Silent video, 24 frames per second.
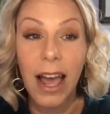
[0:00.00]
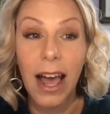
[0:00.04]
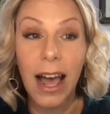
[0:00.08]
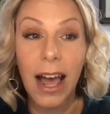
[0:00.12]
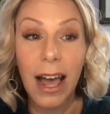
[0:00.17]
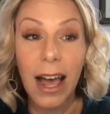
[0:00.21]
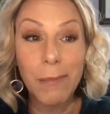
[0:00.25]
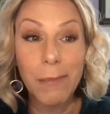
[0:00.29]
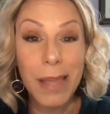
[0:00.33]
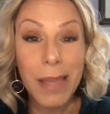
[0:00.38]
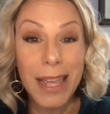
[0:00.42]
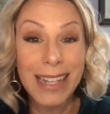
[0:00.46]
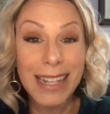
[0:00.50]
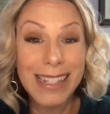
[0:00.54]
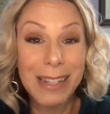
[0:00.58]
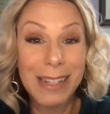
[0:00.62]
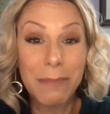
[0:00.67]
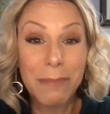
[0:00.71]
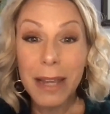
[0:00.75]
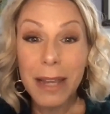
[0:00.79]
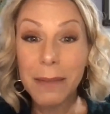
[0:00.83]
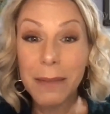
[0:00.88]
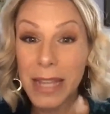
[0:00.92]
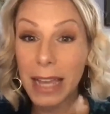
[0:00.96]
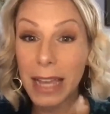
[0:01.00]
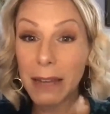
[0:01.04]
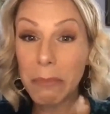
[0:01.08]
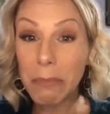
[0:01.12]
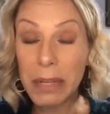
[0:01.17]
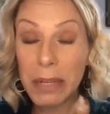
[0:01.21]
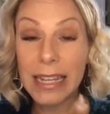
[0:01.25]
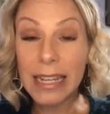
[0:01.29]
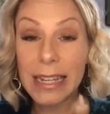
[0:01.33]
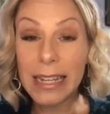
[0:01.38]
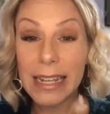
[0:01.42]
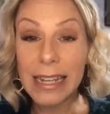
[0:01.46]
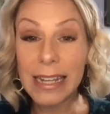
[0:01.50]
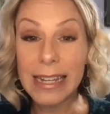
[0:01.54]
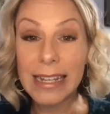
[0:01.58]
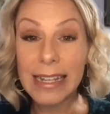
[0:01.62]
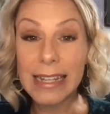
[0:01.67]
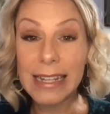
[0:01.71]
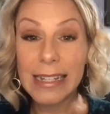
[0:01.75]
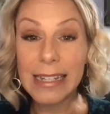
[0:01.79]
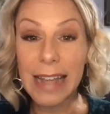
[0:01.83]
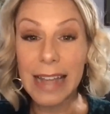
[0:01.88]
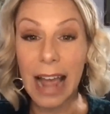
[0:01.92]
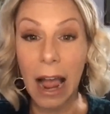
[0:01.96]
And sometimes IP
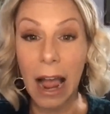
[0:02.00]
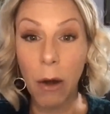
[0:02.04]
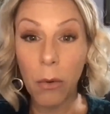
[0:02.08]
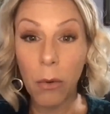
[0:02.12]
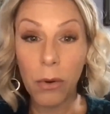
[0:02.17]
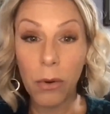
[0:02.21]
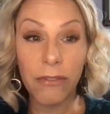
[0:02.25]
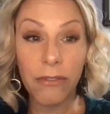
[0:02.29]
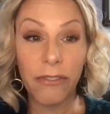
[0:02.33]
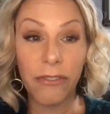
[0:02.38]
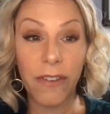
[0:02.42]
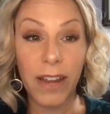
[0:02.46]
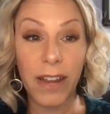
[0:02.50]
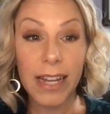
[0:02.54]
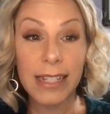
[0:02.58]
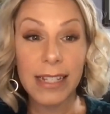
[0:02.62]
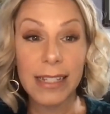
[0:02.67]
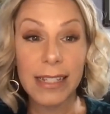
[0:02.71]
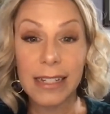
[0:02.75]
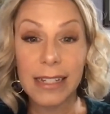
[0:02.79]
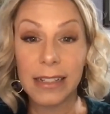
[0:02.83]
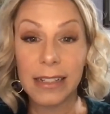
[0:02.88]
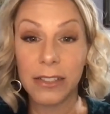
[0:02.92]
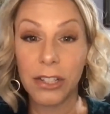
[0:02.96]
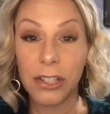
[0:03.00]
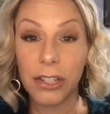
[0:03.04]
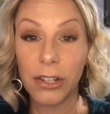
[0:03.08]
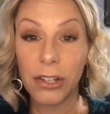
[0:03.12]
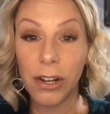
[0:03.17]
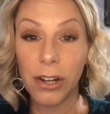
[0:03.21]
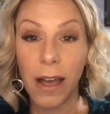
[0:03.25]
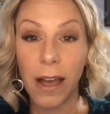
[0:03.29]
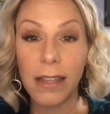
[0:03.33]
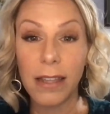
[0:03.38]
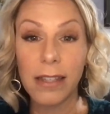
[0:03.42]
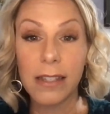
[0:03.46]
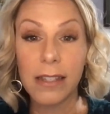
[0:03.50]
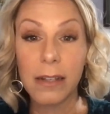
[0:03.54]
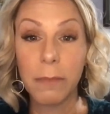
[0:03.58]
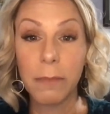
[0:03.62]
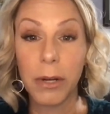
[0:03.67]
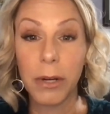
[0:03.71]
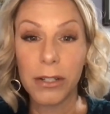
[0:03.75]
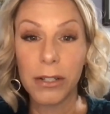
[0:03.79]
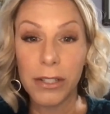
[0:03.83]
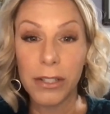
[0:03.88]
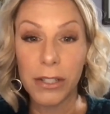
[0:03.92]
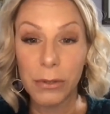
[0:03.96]
is outward facing to your
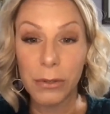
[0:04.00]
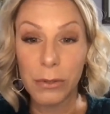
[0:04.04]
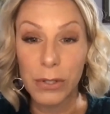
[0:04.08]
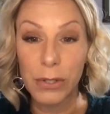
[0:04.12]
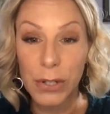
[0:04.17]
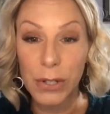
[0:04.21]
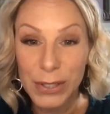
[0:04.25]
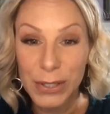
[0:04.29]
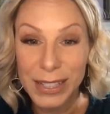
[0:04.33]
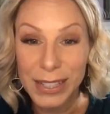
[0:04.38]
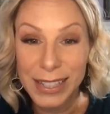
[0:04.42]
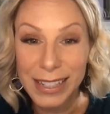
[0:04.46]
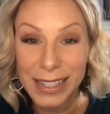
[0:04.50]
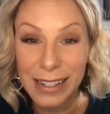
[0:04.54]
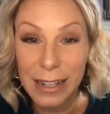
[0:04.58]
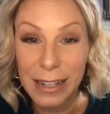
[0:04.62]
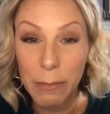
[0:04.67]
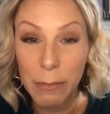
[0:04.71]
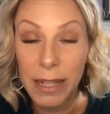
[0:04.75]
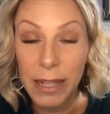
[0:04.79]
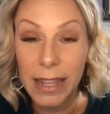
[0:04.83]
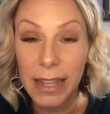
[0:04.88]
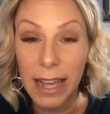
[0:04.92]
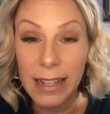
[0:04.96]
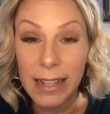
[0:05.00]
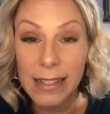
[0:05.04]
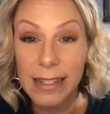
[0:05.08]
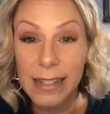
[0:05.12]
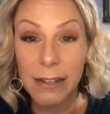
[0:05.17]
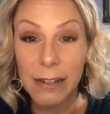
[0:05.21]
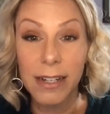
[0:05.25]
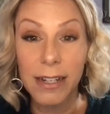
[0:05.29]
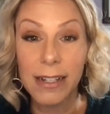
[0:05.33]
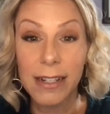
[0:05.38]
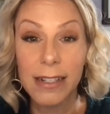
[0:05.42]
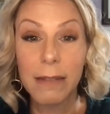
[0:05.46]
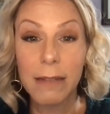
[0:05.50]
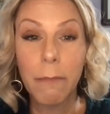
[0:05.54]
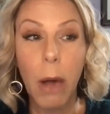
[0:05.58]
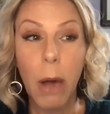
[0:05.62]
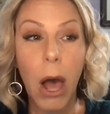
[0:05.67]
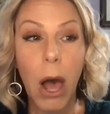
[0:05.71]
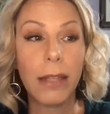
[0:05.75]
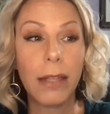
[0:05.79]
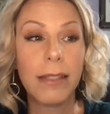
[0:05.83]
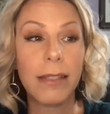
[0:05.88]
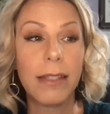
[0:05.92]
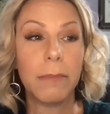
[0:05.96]
customers. So certainly keeping that secret is
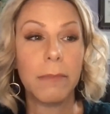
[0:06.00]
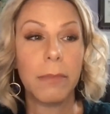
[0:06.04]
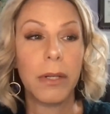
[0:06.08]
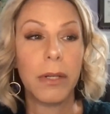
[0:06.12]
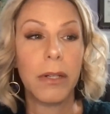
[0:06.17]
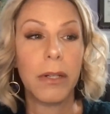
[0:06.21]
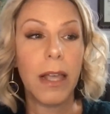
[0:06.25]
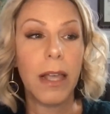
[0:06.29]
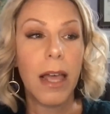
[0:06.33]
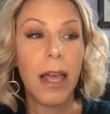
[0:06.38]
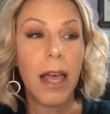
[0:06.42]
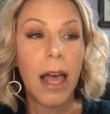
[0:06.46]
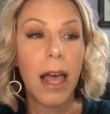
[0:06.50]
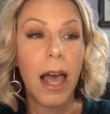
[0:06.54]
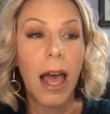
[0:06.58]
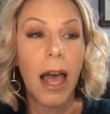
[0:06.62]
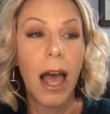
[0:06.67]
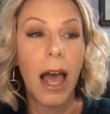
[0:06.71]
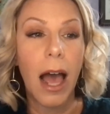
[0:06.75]
impossible.